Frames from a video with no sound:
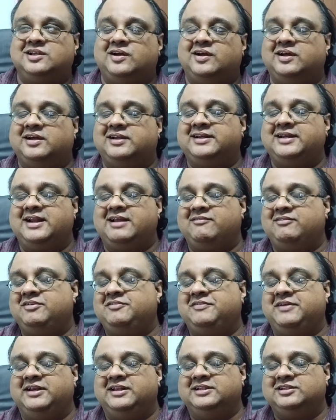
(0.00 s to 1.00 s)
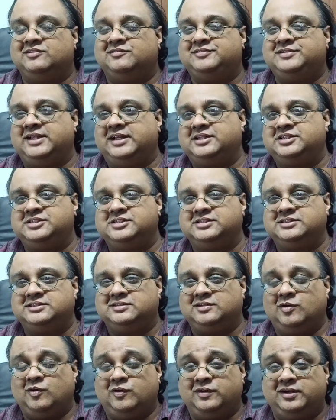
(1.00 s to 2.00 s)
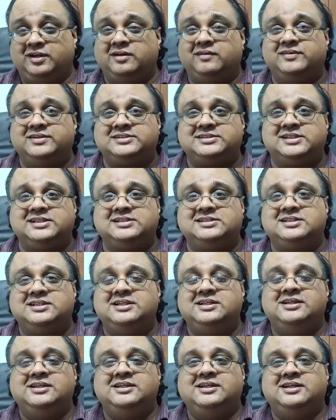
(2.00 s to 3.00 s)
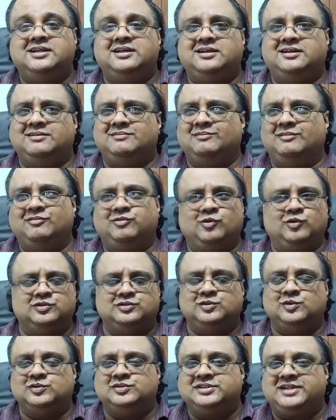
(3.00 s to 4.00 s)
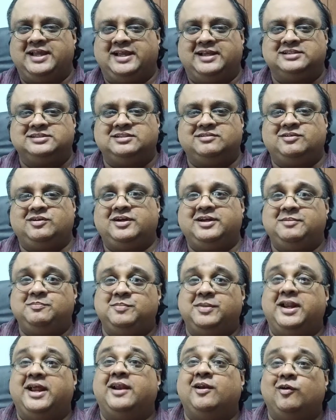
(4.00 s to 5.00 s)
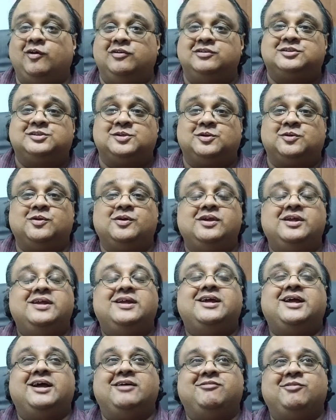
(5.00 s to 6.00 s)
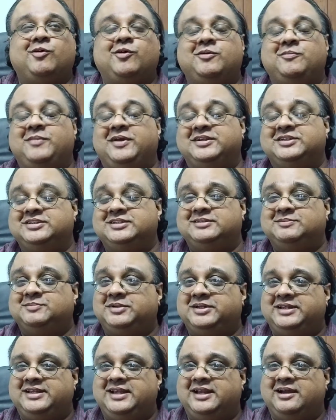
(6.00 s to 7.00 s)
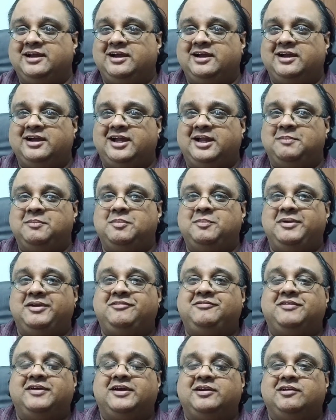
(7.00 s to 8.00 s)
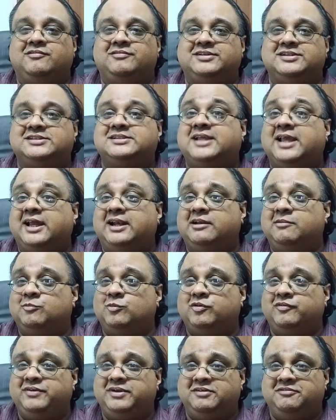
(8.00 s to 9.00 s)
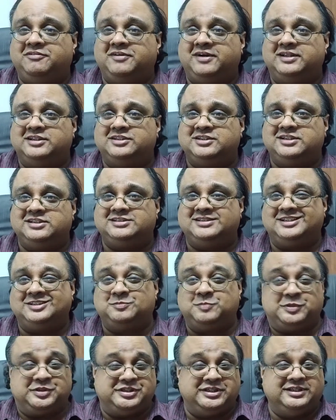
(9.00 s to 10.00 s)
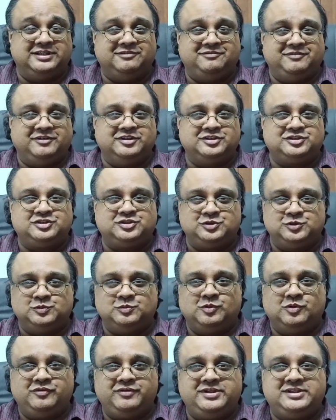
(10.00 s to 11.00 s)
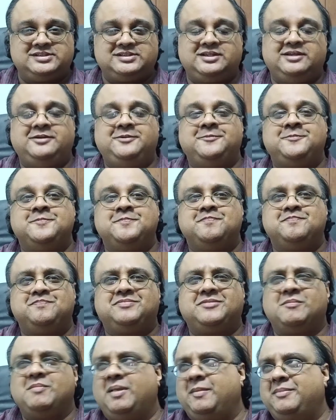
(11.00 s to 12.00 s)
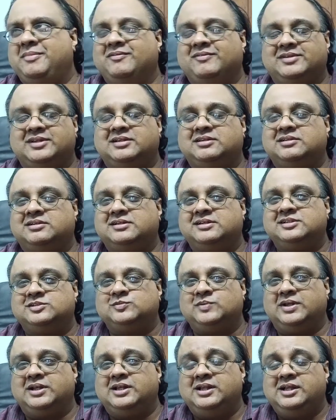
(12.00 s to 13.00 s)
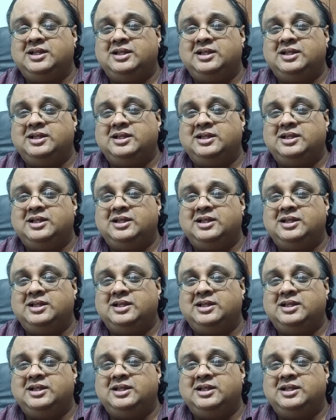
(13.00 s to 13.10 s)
I didn't have any feelings of tension or nervousness. Of course, no scares are right. But and also, I forgot to mention, but yeah, I am a big fan of the scary movie franchise, especially the first two movies, maybe even the third as well.